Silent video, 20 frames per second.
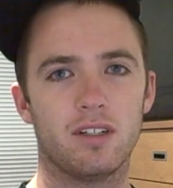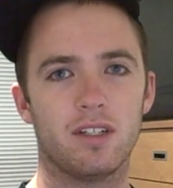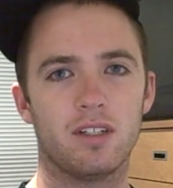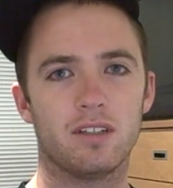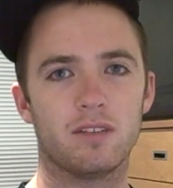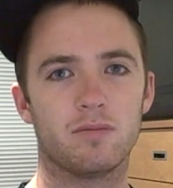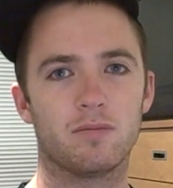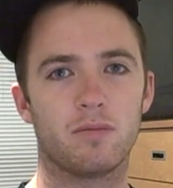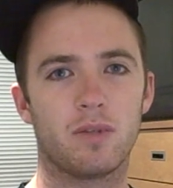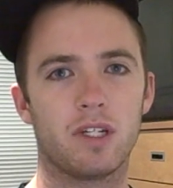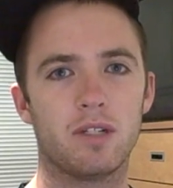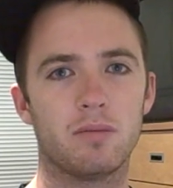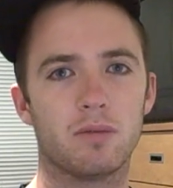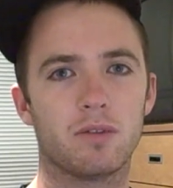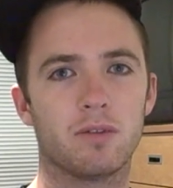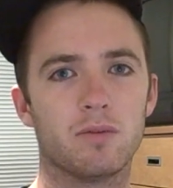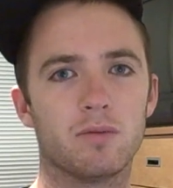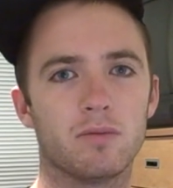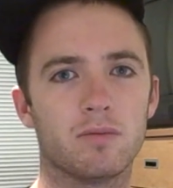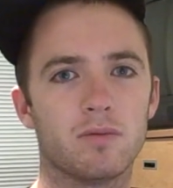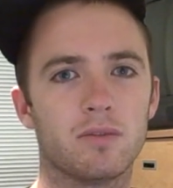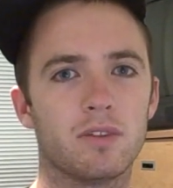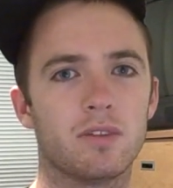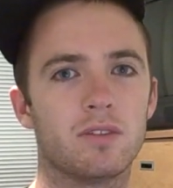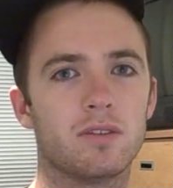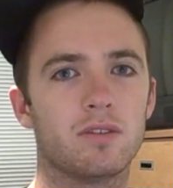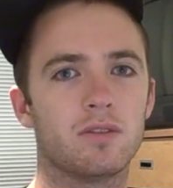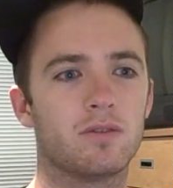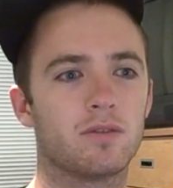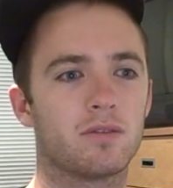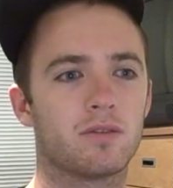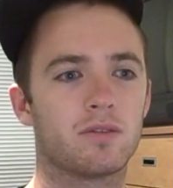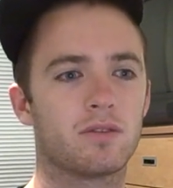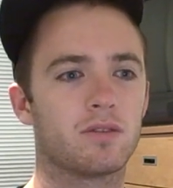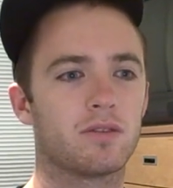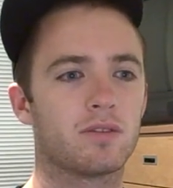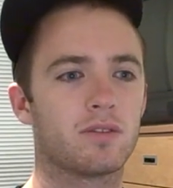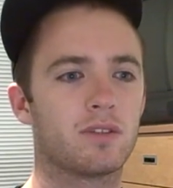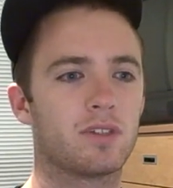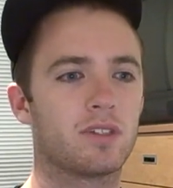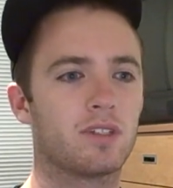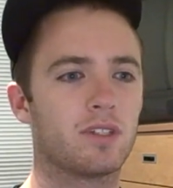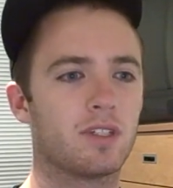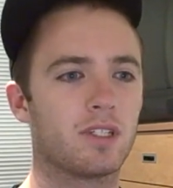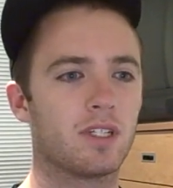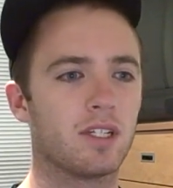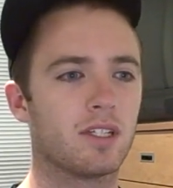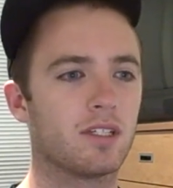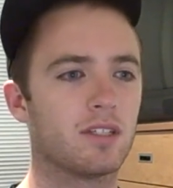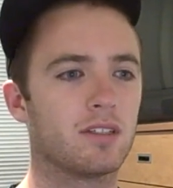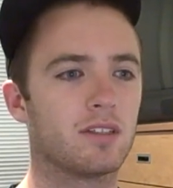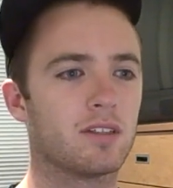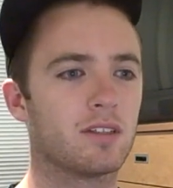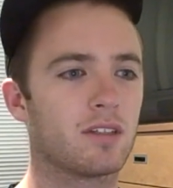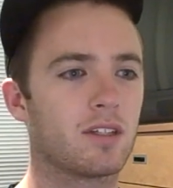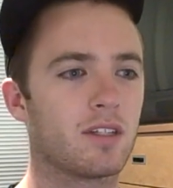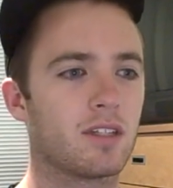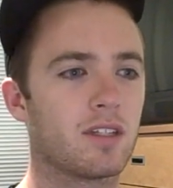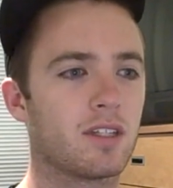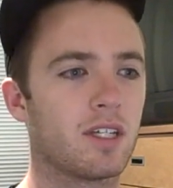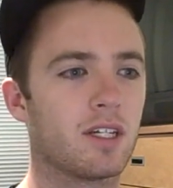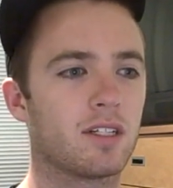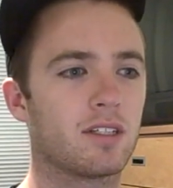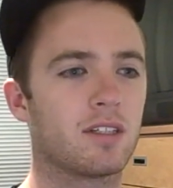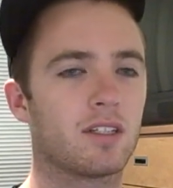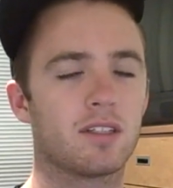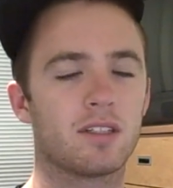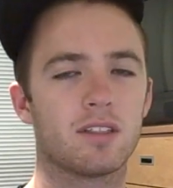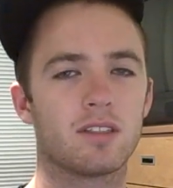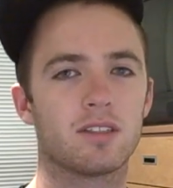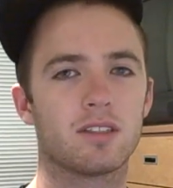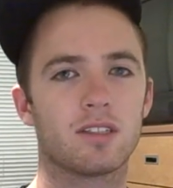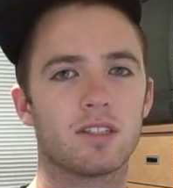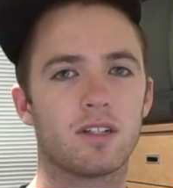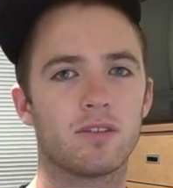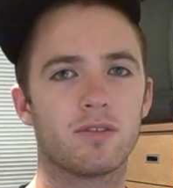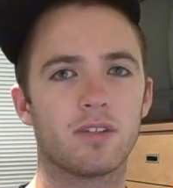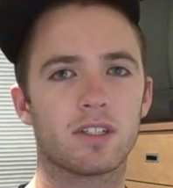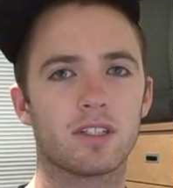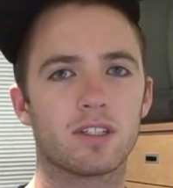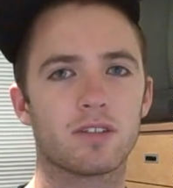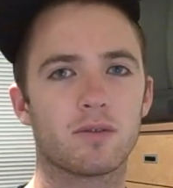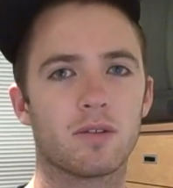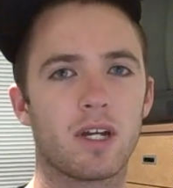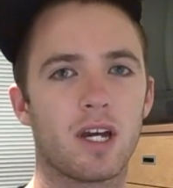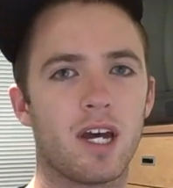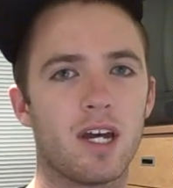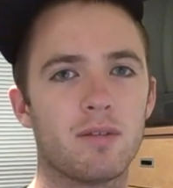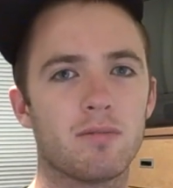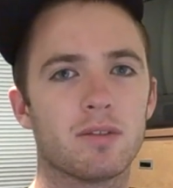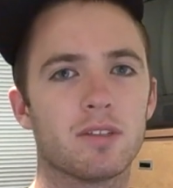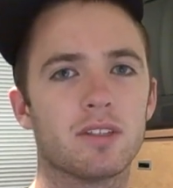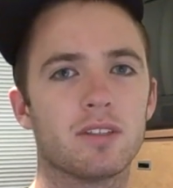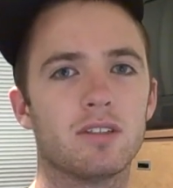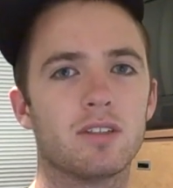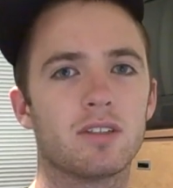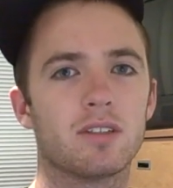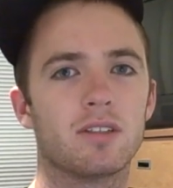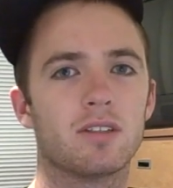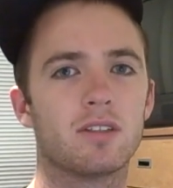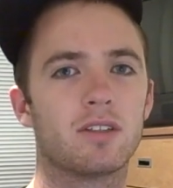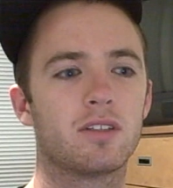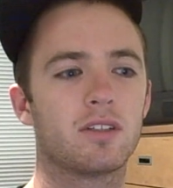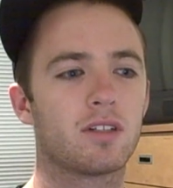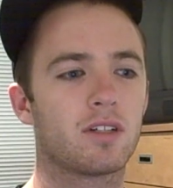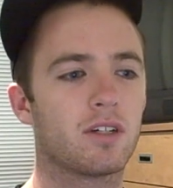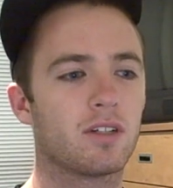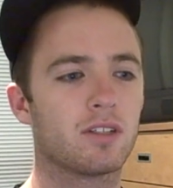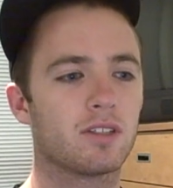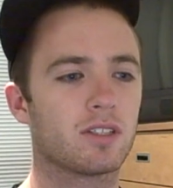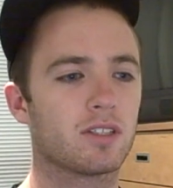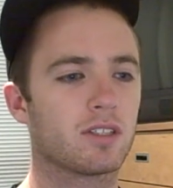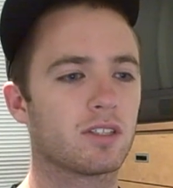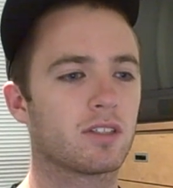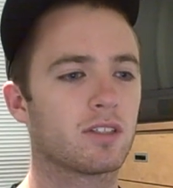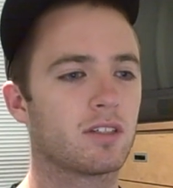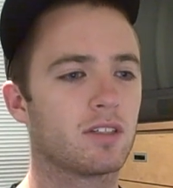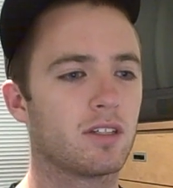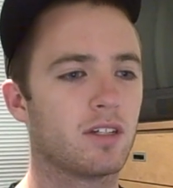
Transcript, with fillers: and people didn't think that stuff like this would happen. You could, couldn't just,